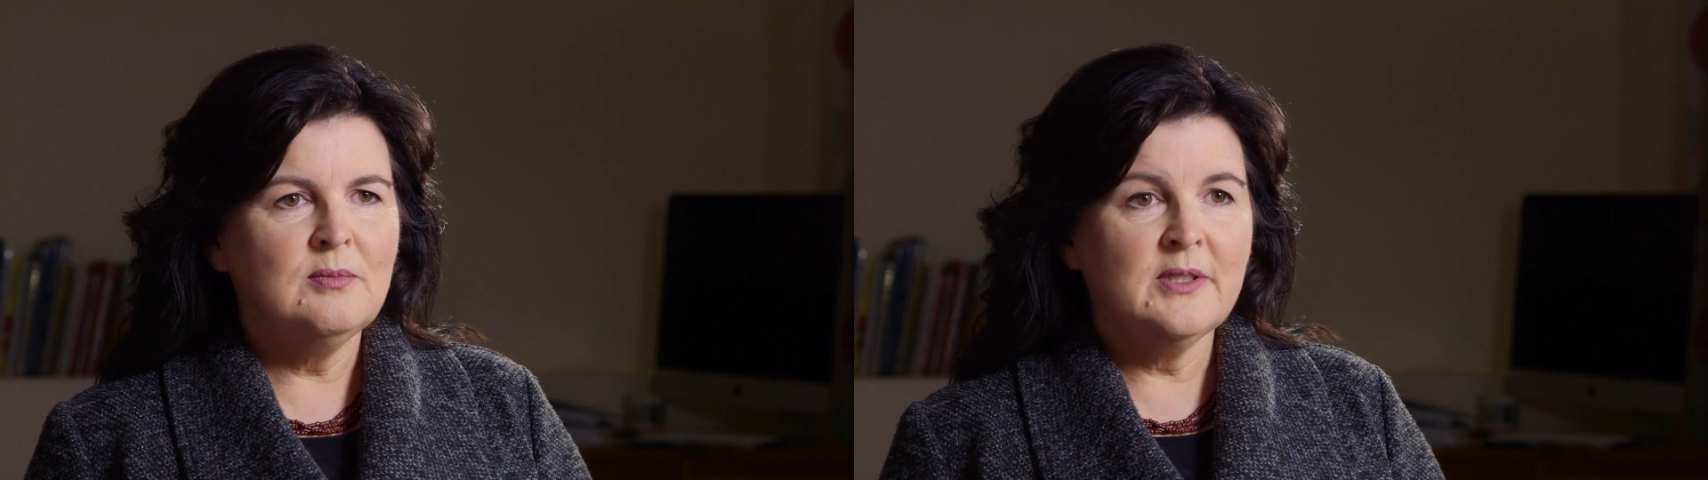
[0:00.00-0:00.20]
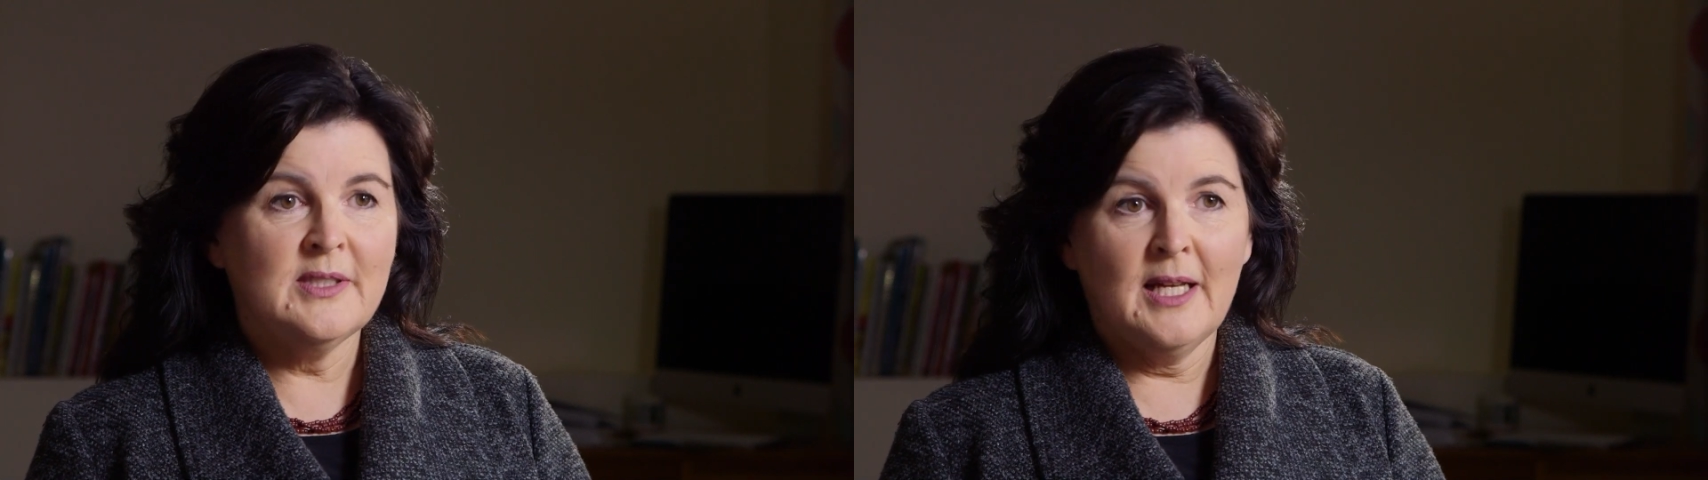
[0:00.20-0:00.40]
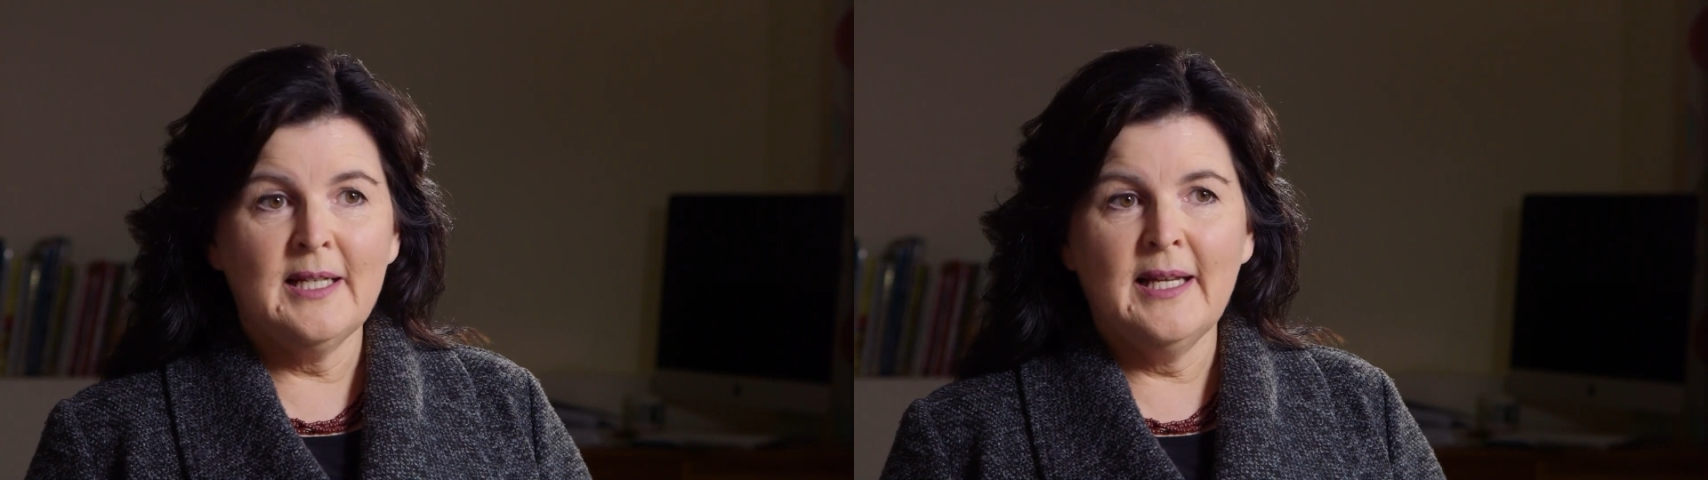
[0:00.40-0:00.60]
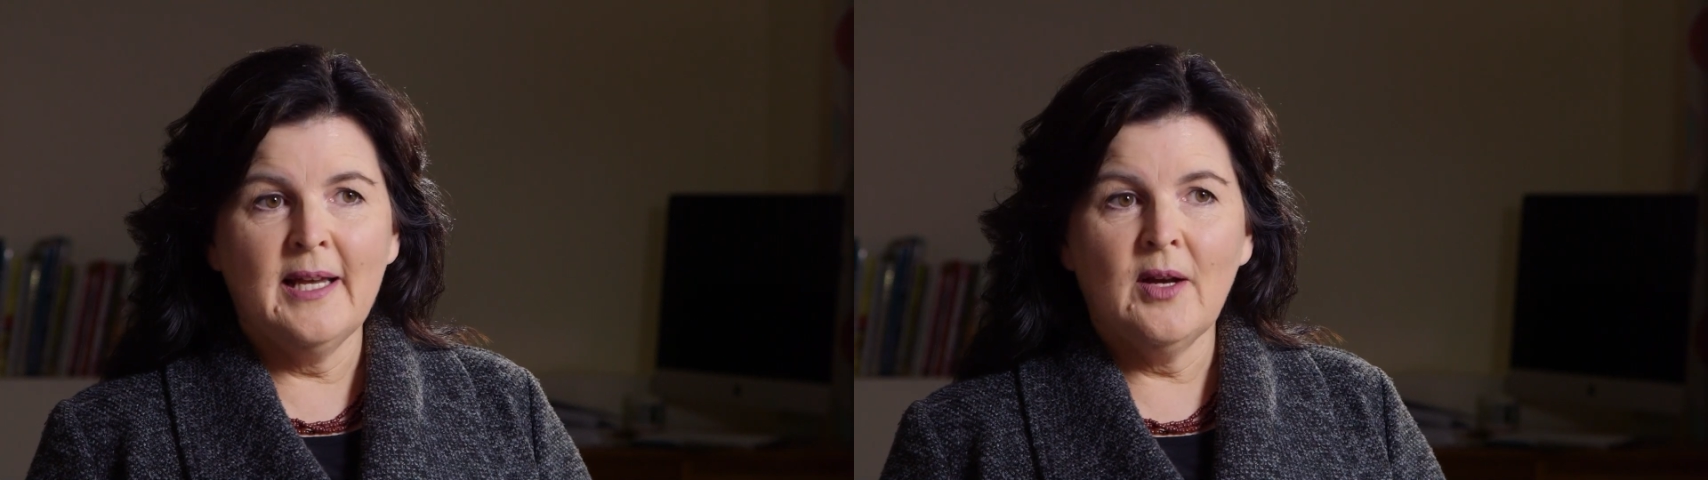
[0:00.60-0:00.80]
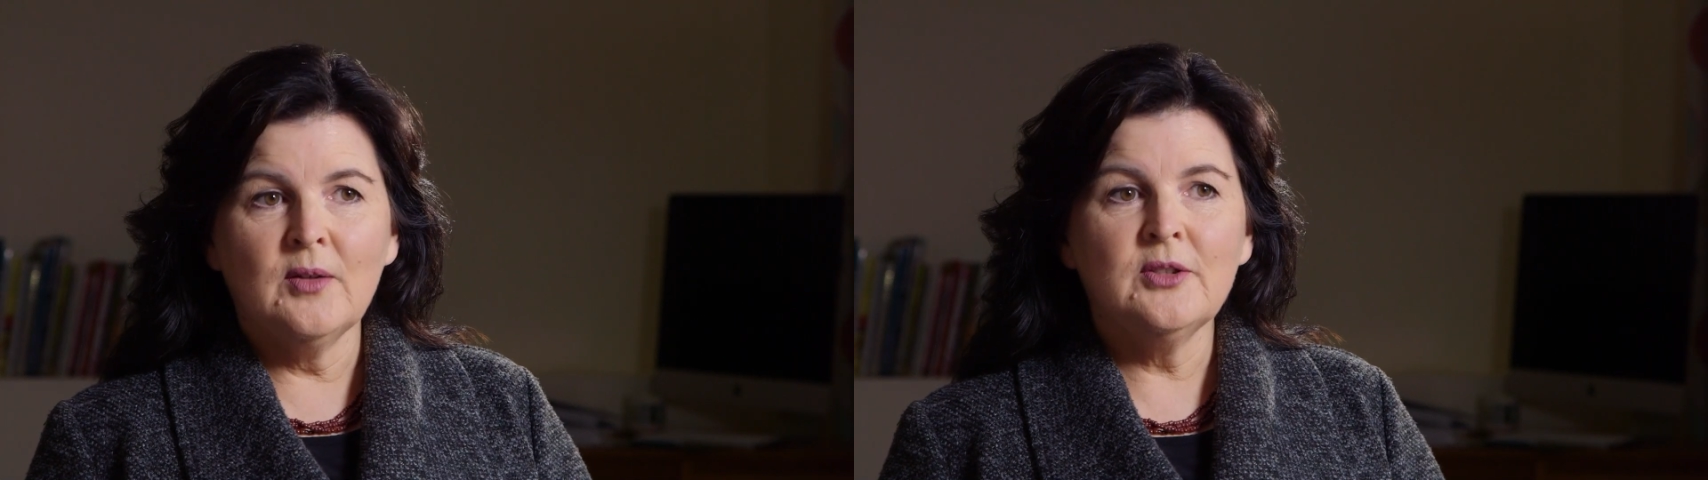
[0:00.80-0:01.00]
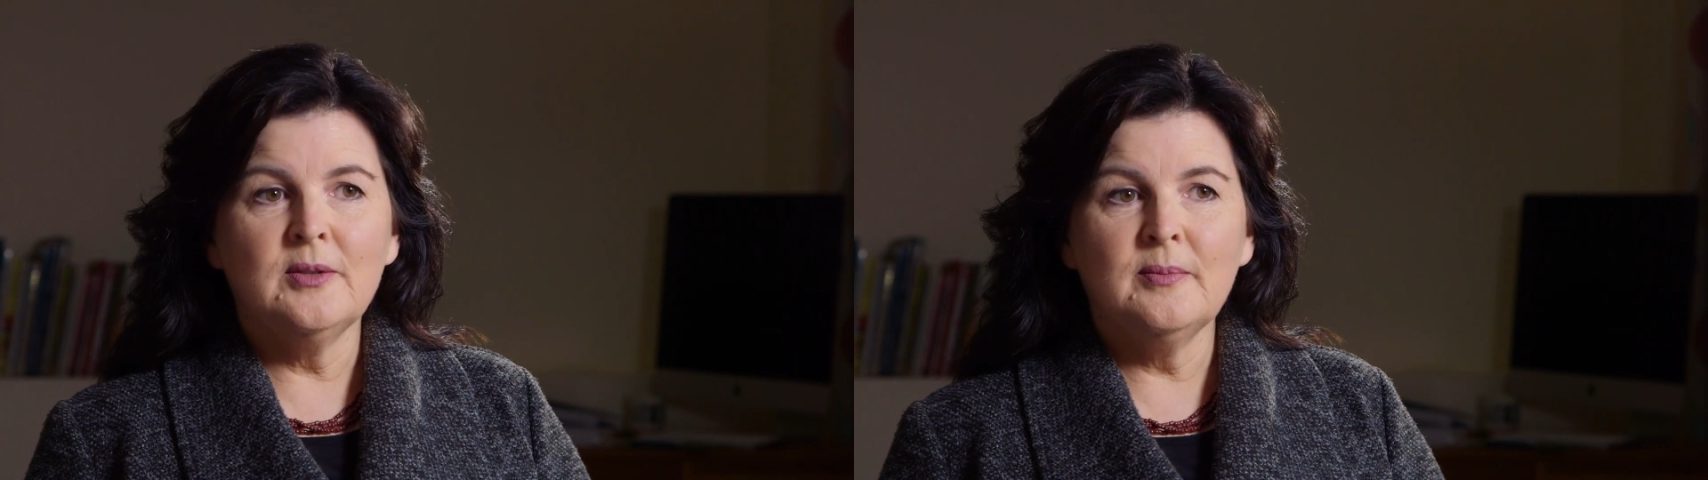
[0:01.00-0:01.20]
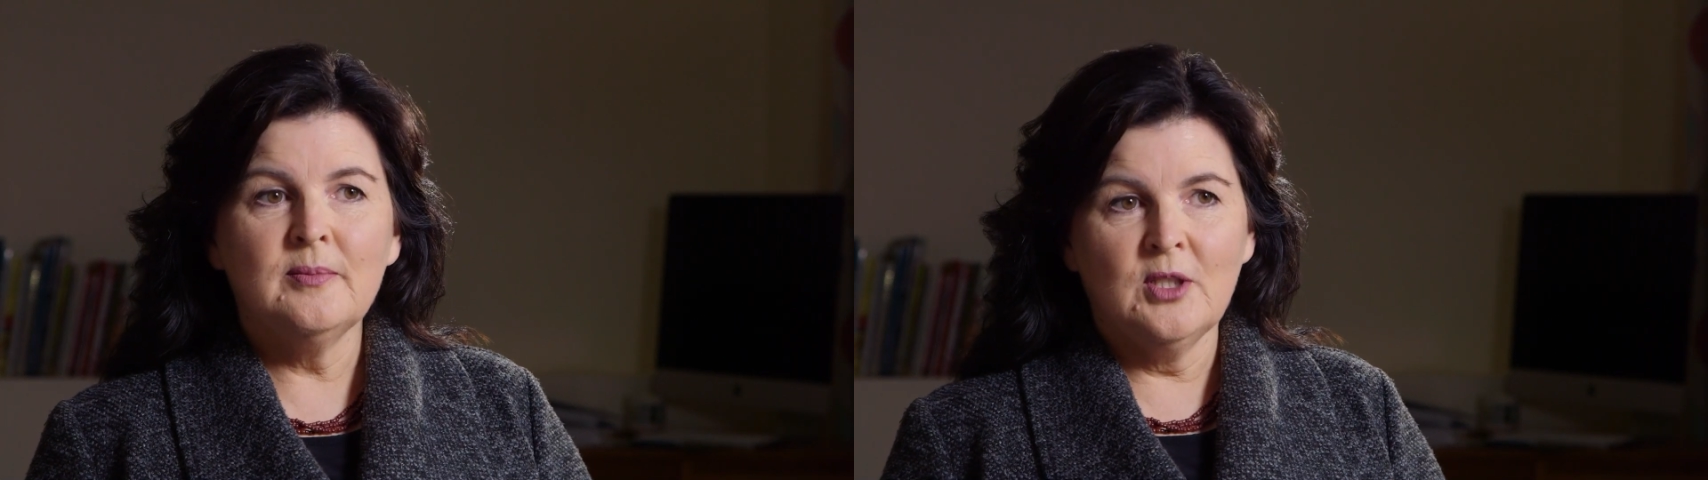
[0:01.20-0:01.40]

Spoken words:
starting out and